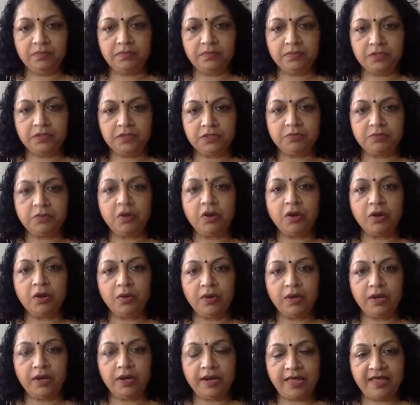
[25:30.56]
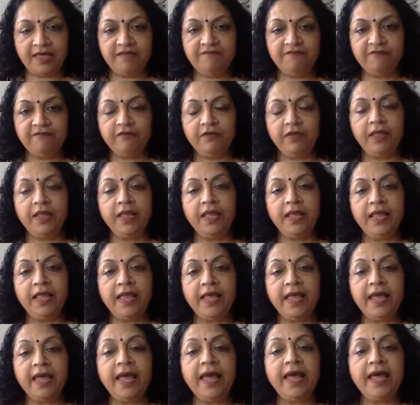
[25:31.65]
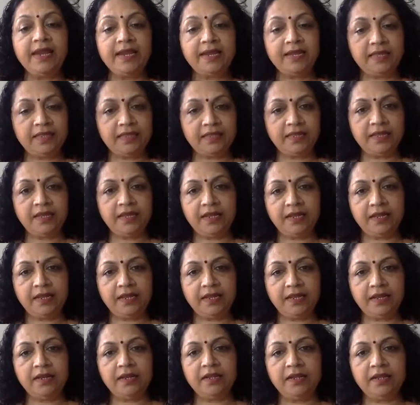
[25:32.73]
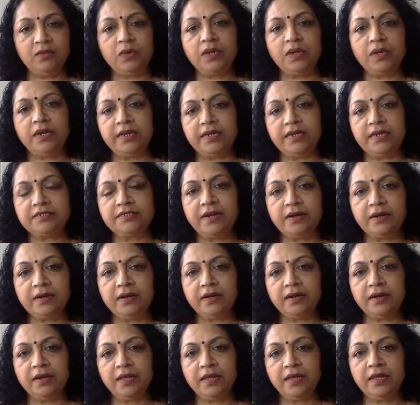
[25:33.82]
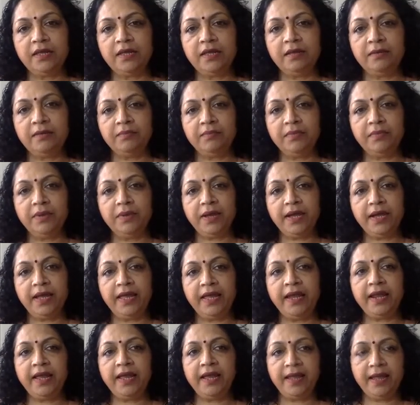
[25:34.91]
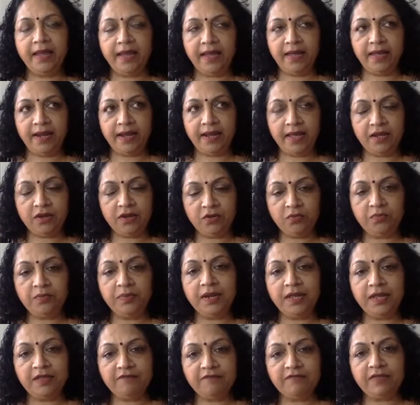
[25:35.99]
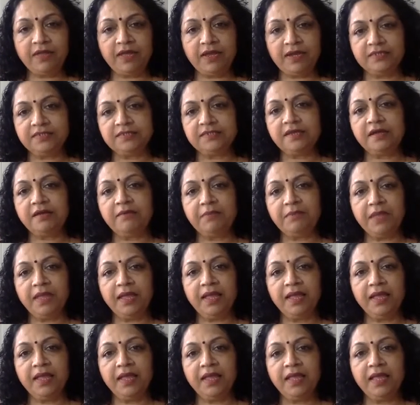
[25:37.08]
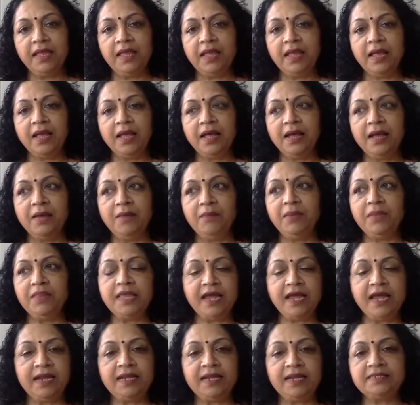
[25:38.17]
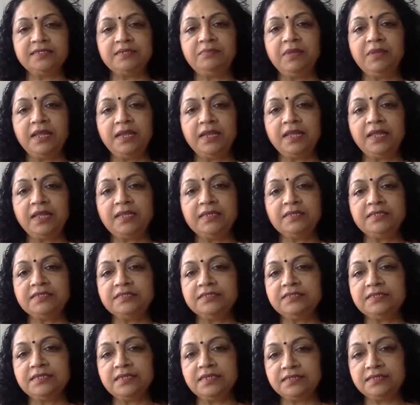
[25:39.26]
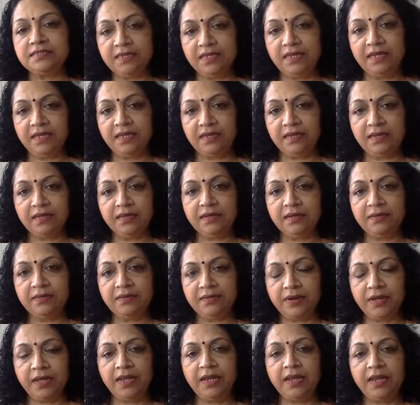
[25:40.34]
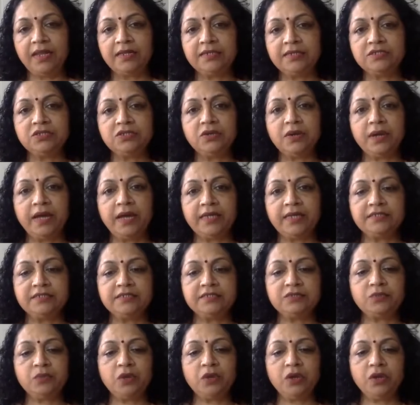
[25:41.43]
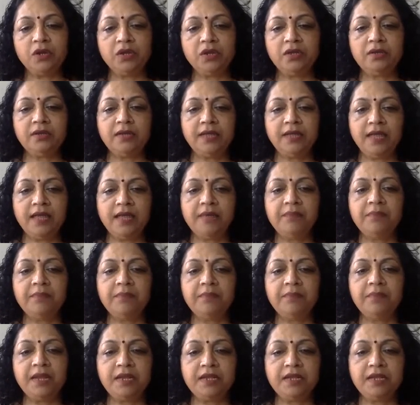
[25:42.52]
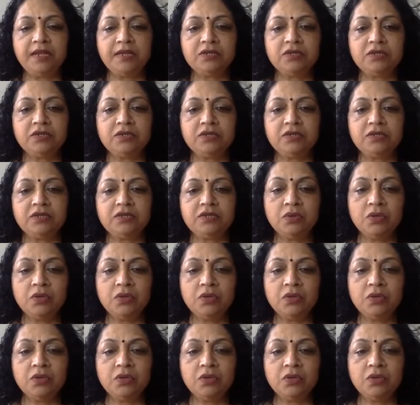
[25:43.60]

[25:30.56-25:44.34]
small life, and in the world in general. And I do believe that is coming, but that doesn't mean that this is easy, right? And so I just wanted to take a minute to